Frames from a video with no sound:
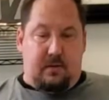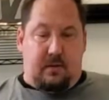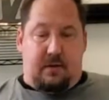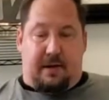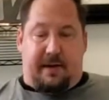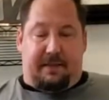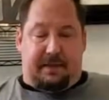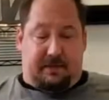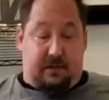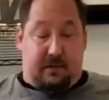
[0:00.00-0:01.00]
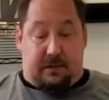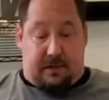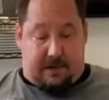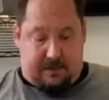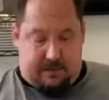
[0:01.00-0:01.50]
And I get this a
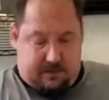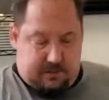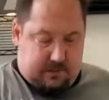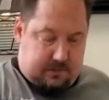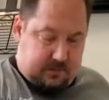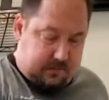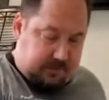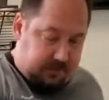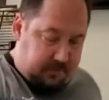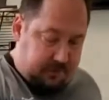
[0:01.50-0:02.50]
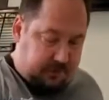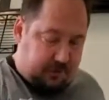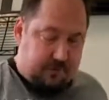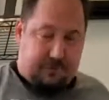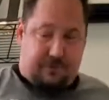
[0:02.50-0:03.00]
lot.
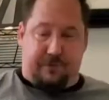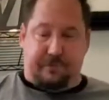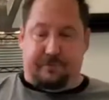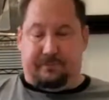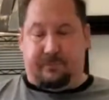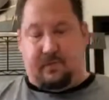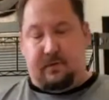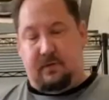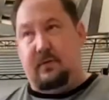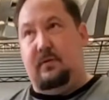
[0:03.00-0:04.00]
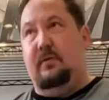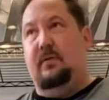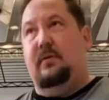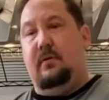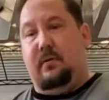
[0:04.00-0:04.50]
Turbochargers.
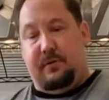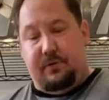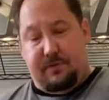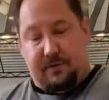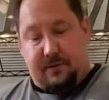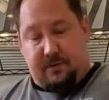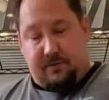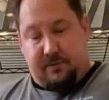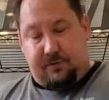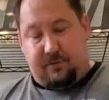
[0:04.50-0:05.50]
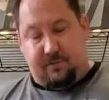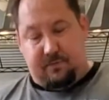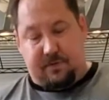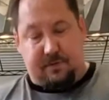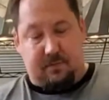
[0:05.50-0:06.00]
Do's and don'ts.
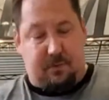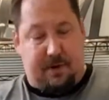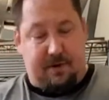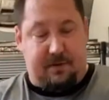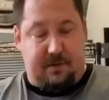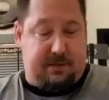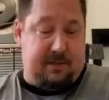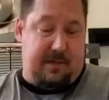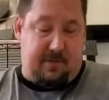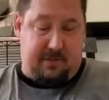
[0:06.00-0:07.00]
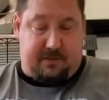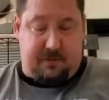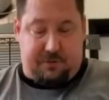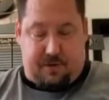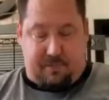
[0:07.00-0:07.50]
This is now
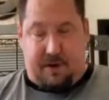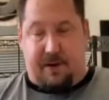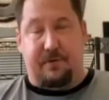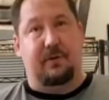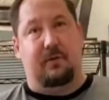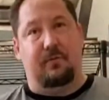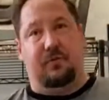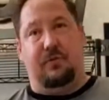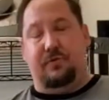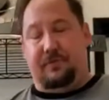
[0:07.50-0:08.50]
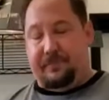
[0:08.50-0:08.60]
essentially a brand new turbocharger.